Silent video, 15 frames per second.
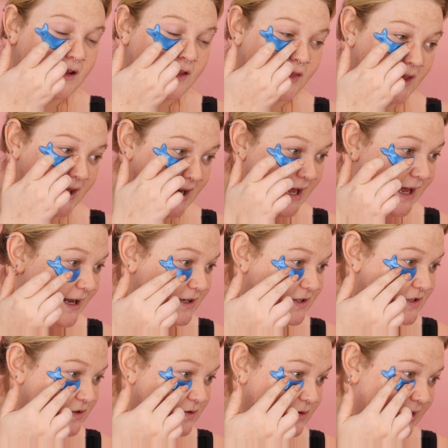that I
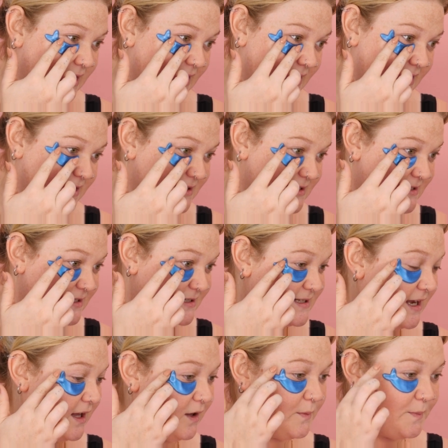do like to
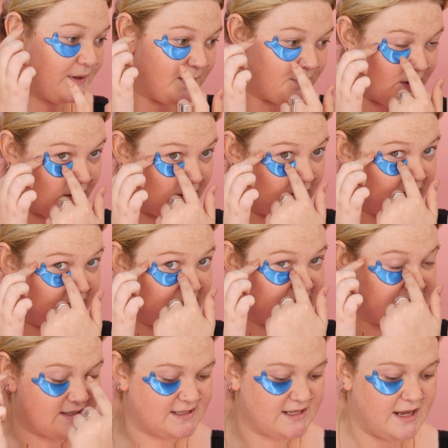tell people
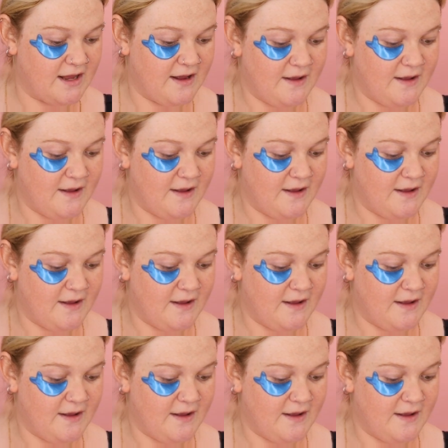is